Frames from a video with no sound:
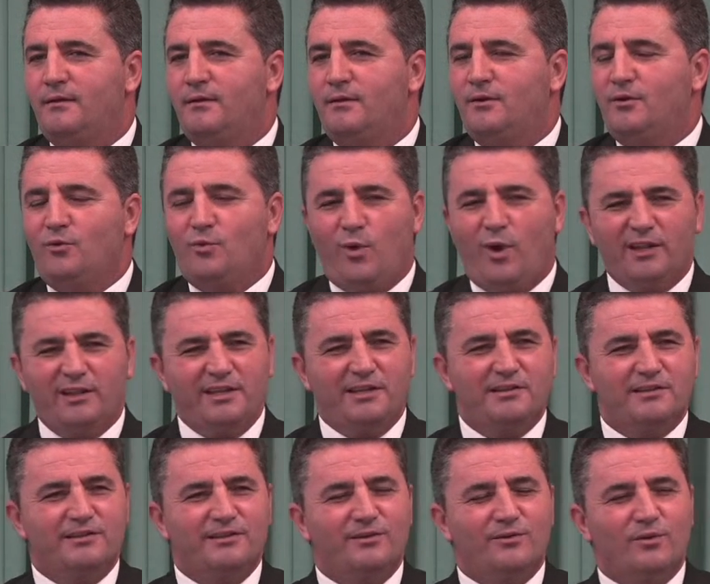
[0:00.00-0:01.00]
Why
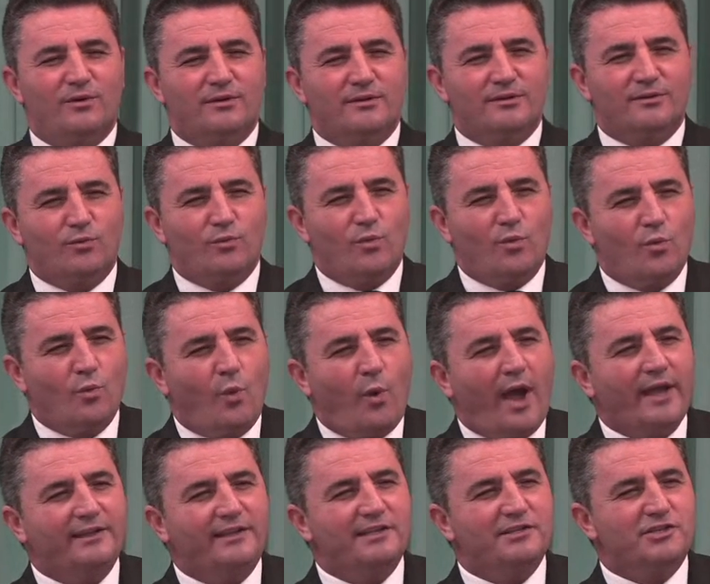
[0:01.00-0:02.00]

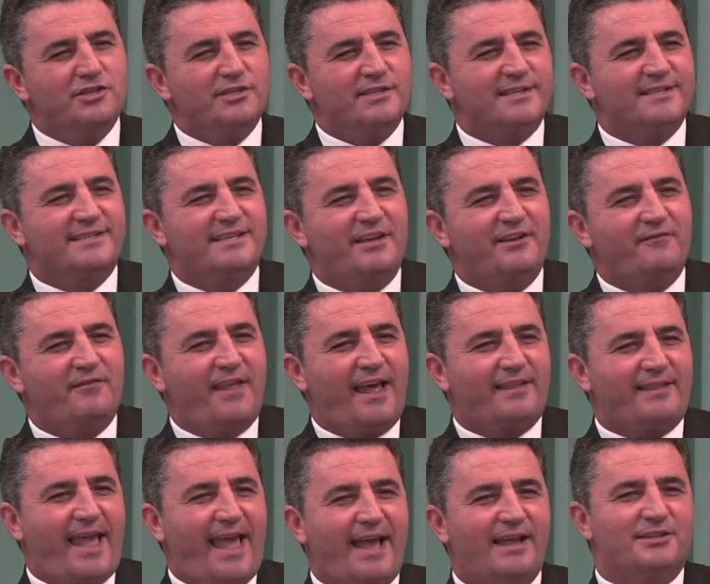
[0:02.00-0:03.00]
did Jesus give that
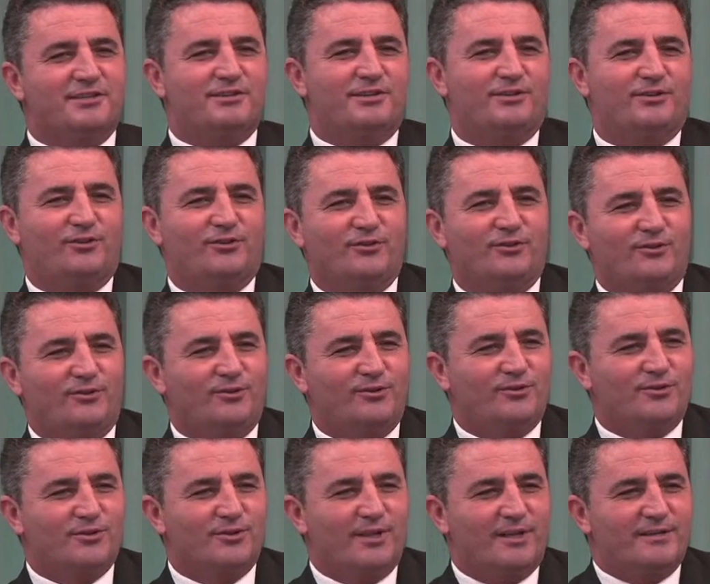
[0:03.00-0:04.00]
answer to
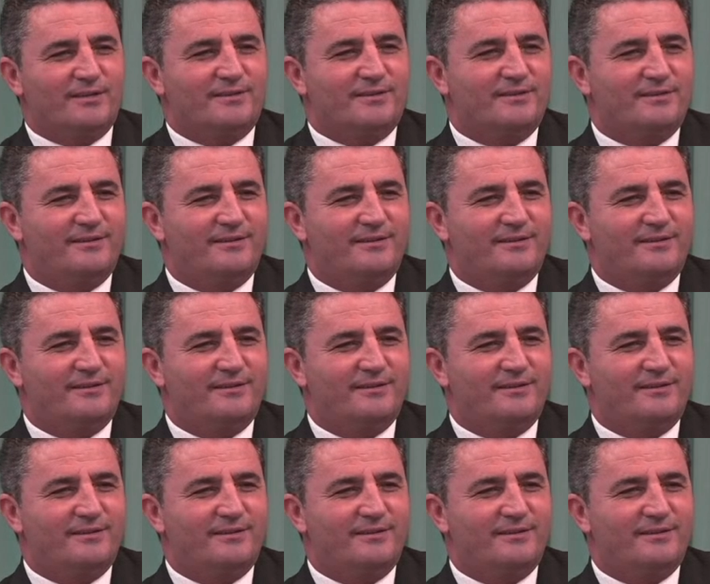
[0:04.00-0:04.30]
Judas?